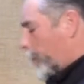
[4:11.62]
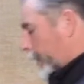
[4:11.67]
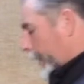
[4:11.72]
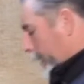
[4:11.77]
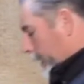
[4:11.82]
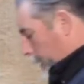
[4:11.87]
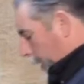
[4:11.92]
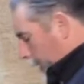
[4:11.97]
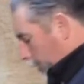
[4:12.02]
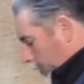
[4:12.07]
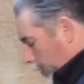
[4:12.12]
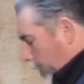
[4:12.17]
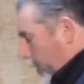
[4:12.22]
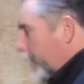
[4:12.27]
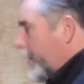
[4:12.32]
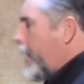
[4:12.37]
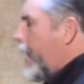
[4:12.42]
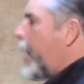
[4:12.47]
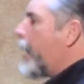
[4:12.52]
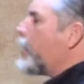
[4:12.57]
Well, I don't,
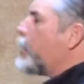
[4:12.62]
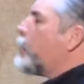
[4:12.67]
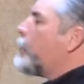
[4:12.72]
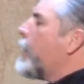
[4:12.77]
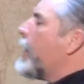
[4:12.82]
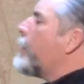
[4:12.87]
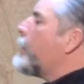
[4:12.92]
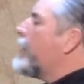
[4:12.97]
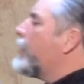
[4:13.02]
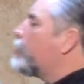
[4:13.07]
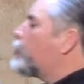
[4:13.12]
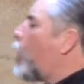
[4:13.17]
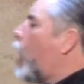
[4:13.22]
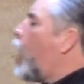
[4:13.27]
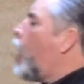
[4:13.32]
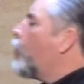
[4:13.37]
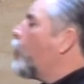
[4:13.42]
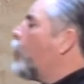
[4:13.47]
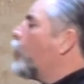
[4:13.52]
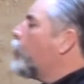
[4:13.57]
yeah, you may have been
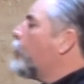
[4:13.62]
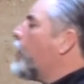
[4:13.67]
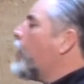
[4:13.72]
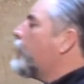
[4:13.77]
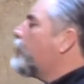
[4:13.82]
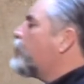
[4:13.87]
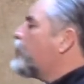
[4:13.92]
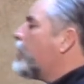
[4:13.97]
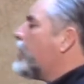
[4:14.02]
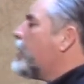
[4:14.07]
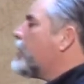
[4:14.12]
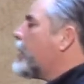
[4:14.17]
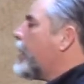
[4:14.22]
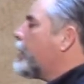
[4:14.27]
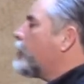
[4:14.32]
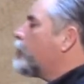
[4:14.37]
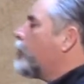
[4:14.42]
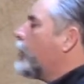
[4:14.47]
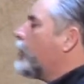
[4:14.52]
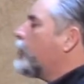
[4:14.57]
taught wrong. You may have seen
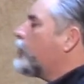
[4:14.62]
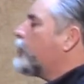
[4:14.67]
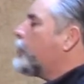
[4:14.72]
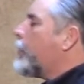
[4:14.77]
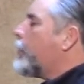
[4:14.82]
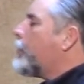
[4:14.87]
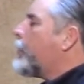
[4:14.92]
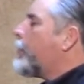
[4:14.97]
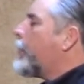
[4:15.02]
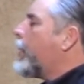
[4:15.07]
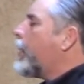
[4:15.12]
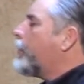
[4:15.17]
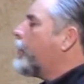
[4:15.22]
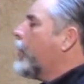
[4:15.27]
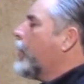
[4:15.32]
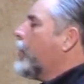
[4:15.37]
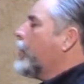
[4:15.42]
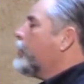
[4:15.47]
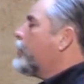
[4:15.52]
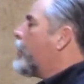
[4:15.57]
things wrong. You, people may
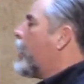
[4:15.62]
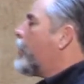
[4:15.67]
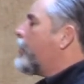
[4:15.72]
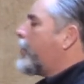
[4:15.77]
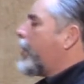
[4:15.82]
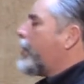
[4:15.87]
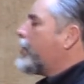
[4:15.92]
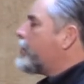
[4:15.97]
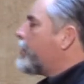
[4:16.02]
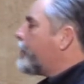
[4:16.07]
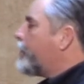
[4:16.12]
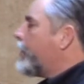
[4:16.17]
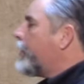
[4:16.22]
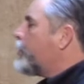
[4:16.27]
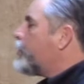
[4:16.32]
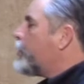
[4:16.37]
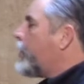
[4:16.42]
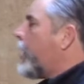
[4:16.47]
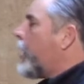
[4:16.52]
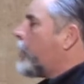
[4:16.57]
have done things that
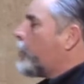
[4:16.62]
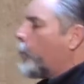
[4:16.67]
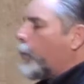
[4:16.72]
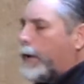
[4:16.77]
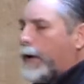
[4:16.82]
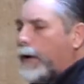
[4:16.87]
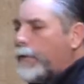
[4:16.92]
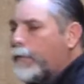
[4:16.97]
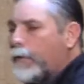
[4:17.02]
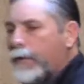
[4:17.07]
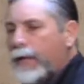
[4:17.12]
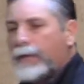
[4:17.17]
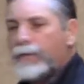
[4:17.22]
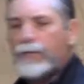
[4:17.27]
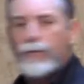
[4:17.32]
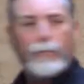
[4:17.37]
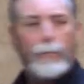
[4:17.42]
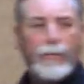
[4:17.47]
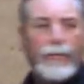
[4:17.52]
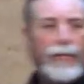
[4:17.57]
freaked you out and whatever. And that's,